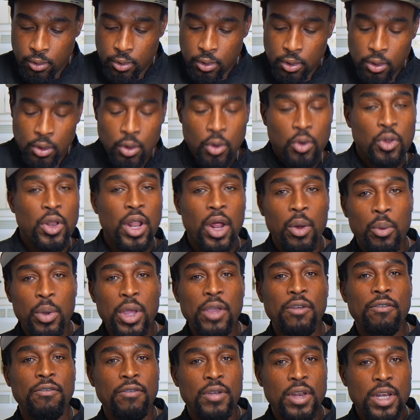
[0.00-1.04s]
Now that we
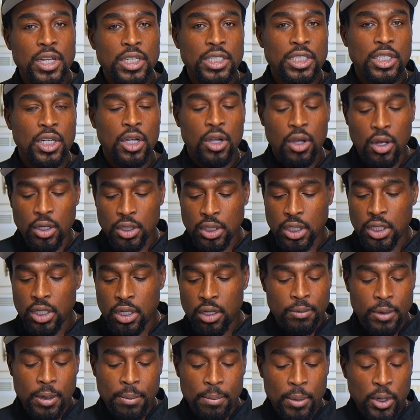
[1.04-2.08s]
finished cutting
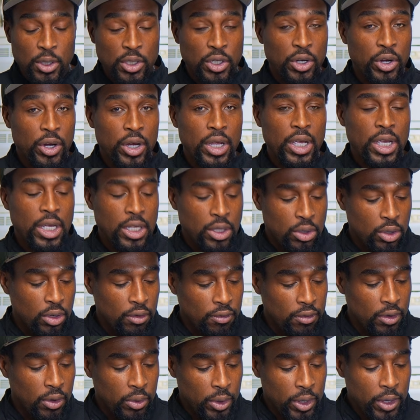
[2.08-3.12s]
the butter into the
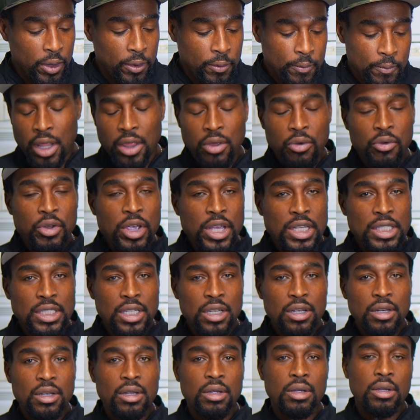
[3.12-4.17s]
flour, the
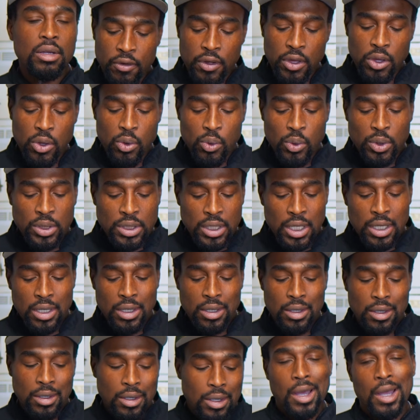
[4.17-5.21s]
reason we're using
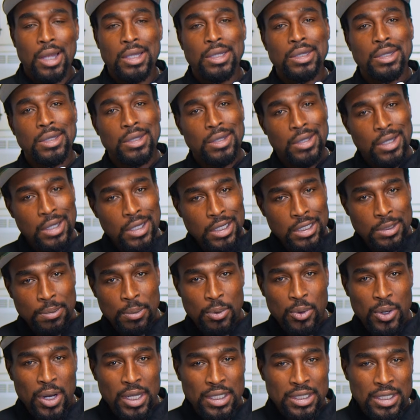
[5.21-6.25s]
a
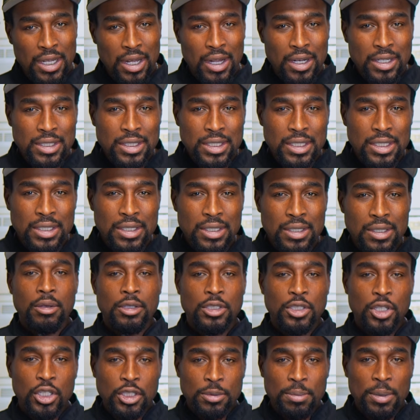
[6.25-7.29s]
teaspoon of salt,
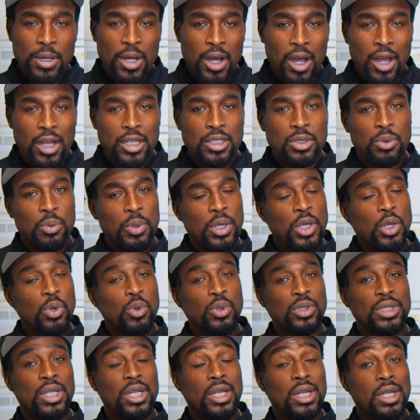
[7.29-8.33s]
just because we're
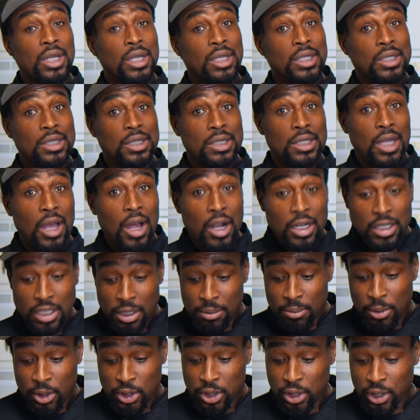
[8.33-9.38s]
using salted
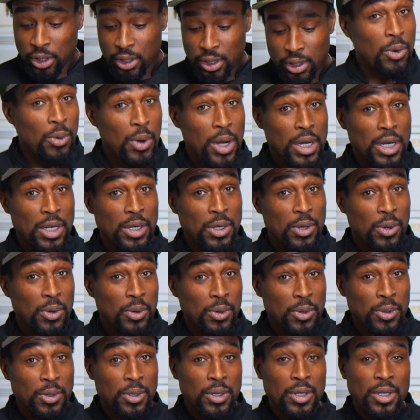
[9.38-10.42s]
butter. I don't want the
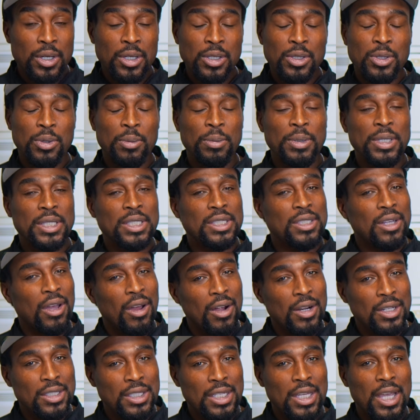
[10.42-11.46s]
dough to be
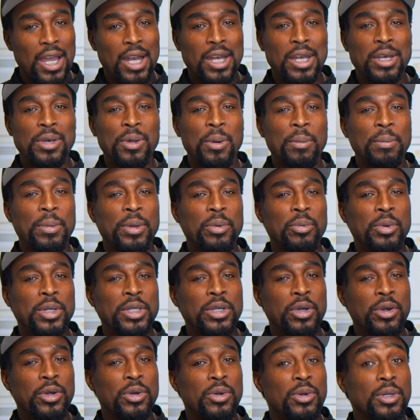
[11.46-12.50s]
salty and the dumpling will
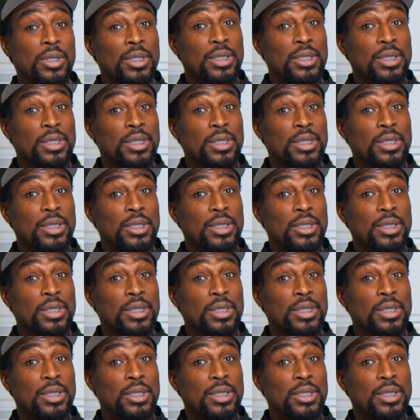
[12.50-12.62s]
turn out